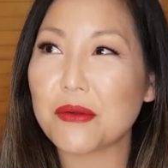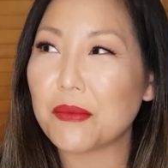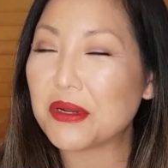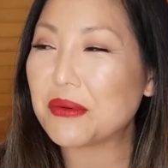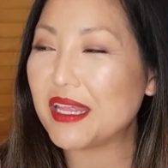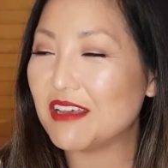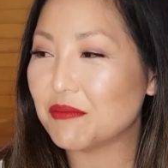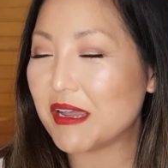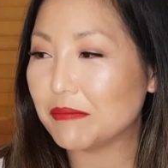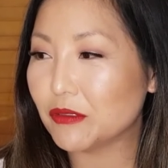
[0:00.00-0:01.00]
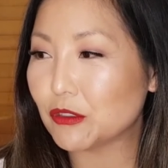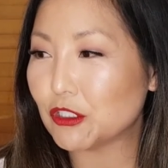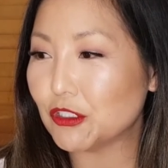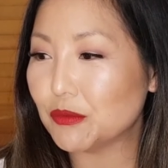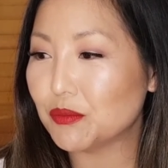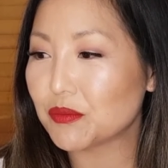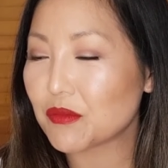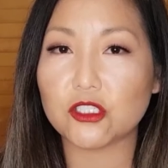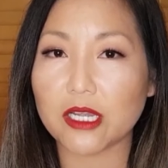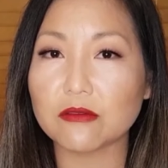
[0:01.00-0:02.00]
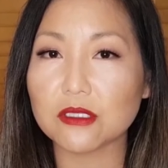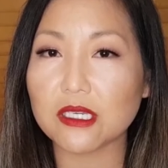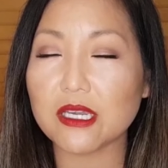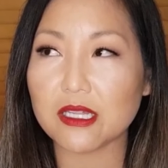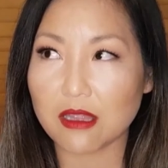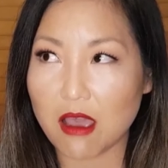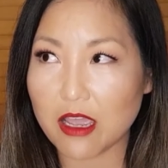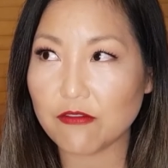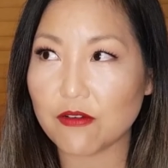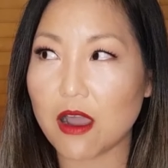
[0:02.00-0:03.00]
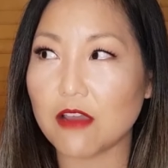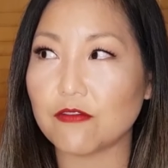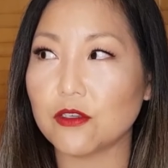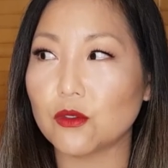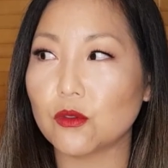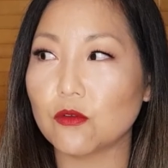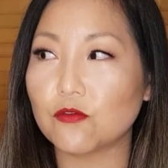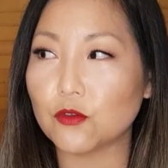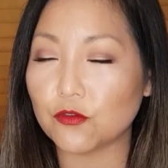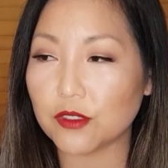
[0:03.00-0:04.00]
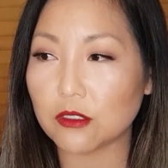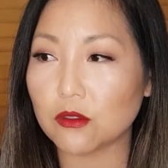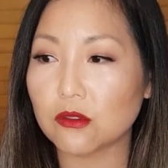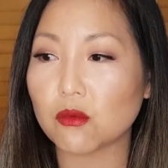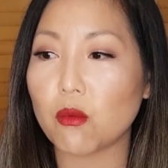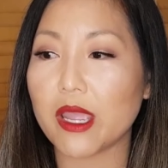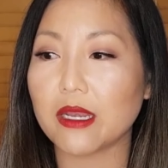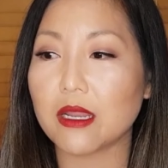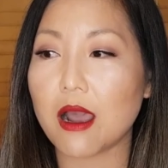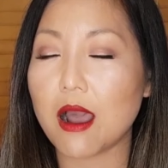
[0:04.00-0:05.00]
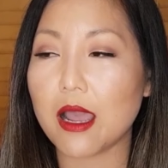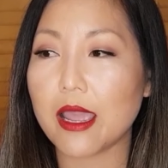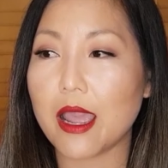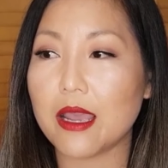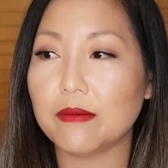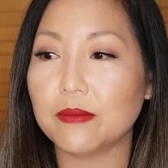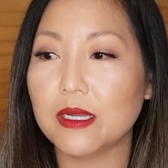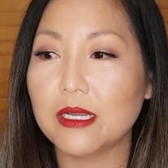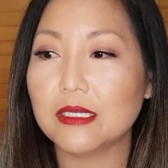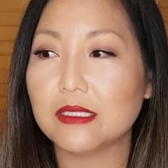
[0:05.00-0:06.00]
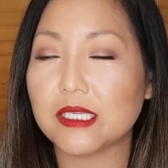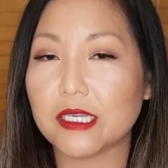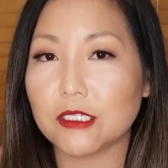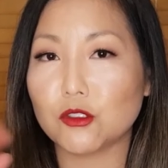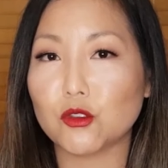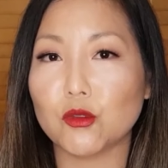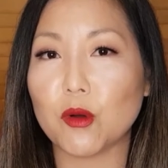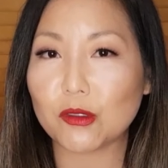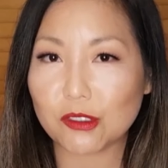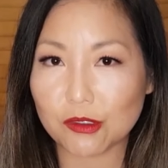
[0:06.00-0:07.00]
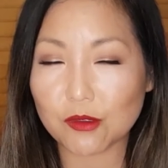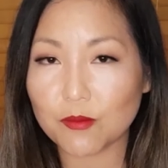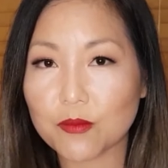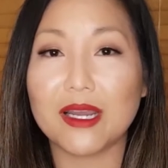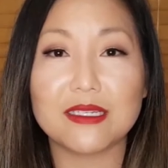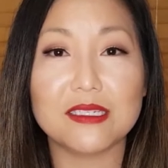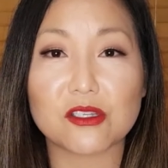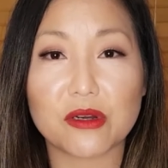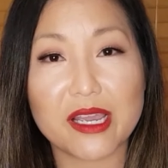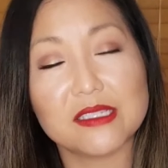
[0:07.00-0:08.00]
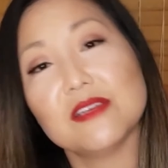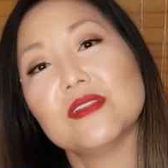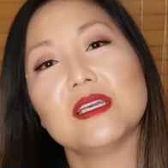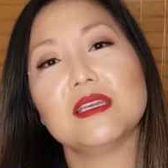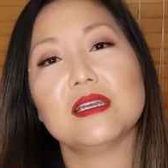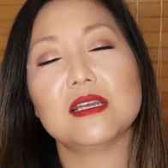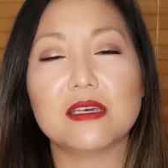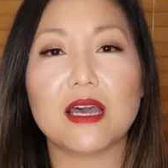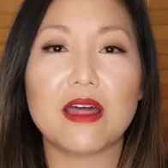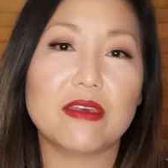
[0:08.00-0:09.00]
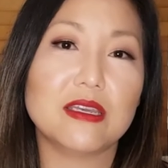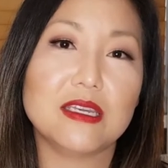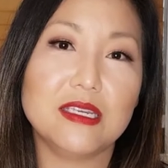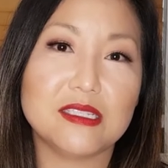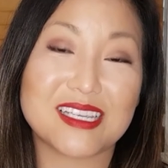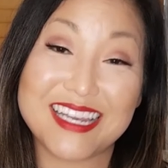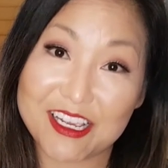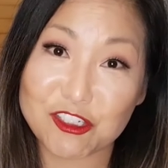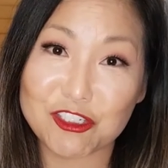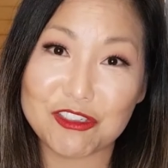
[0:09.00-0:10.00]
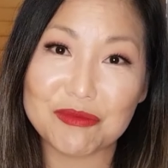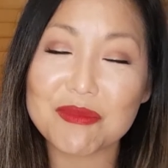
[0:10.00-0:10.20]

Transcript: What do I love about BookTube? Generally in life, I feel fulfilled when I am ticking two boxes. One is creativity, the other is connection.